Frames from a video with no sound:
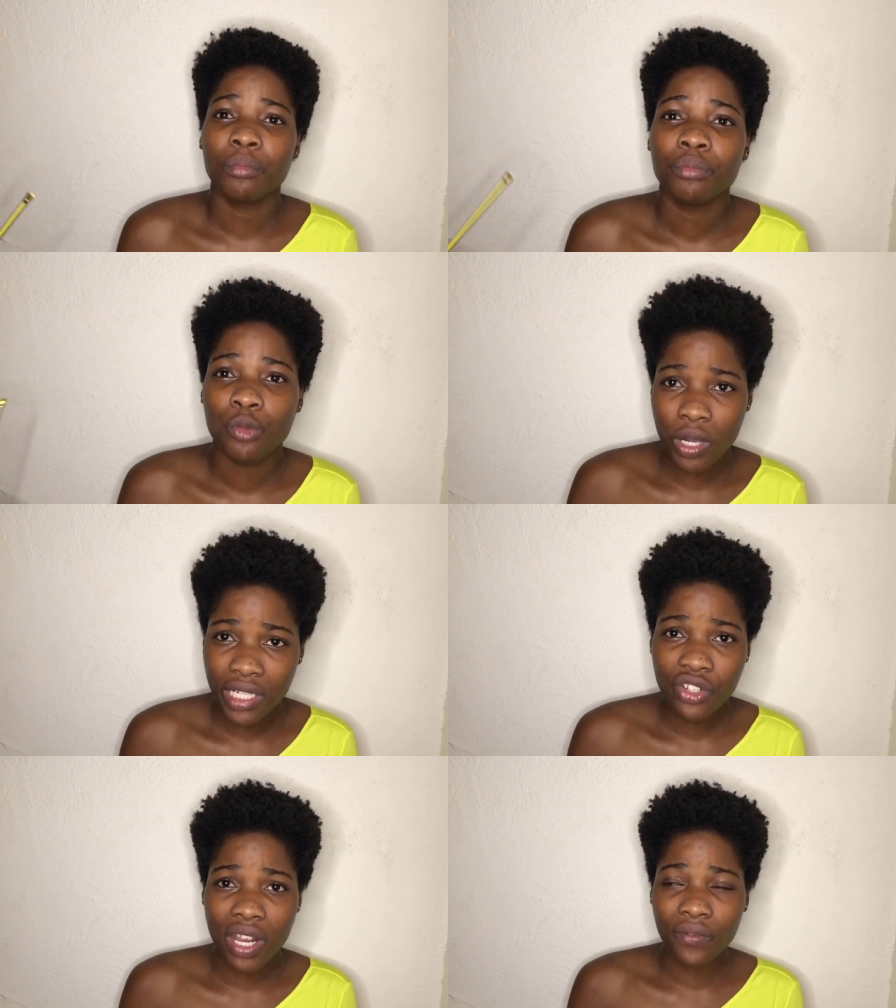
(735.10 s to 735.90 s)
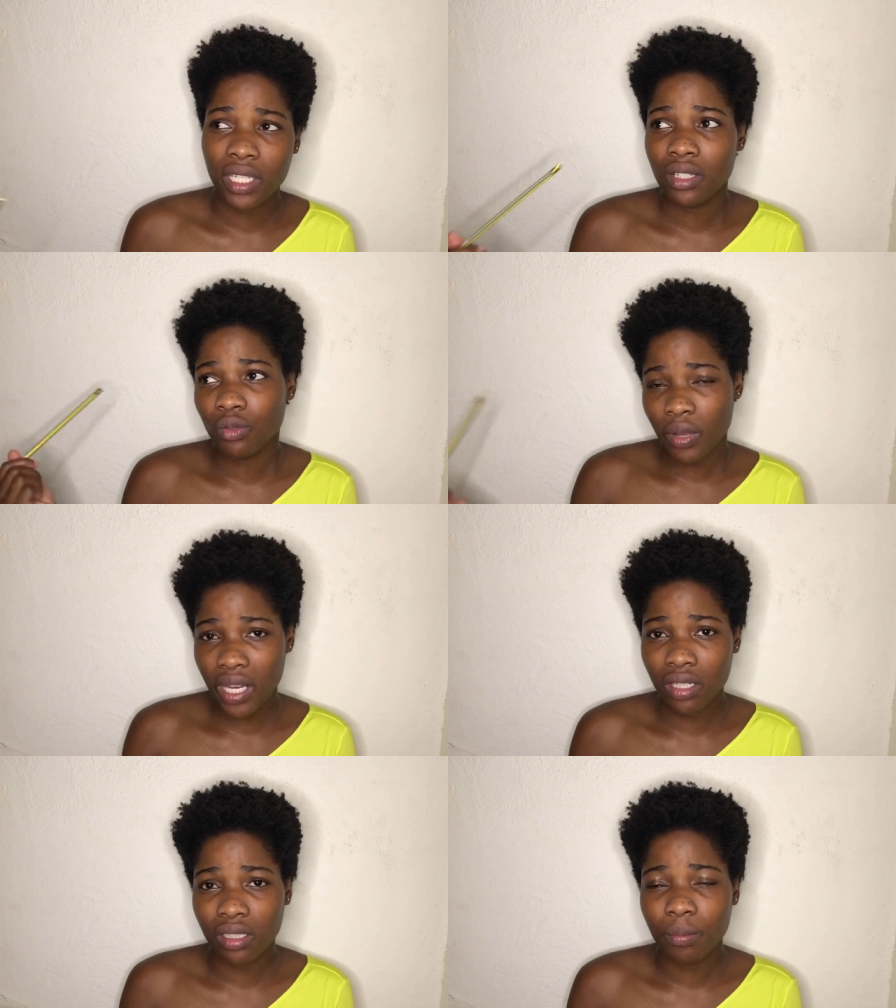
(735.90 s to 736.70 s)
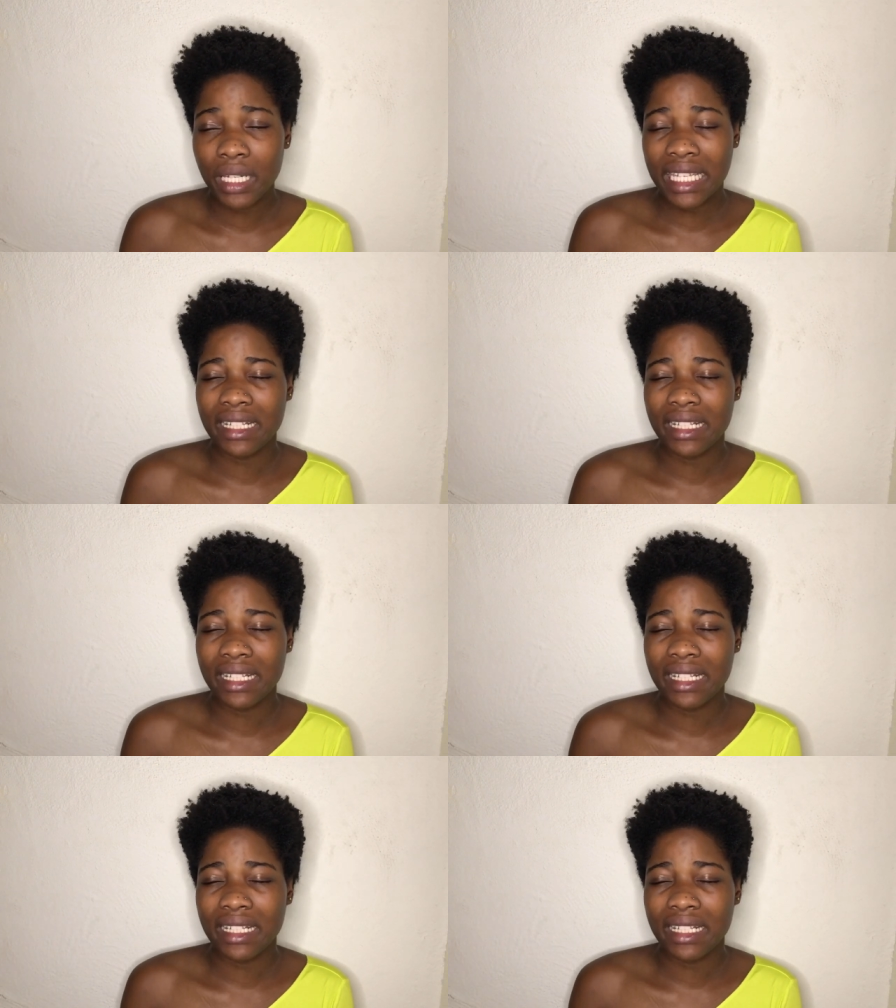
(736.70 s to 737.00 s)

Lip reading: while traveling, while on the plane.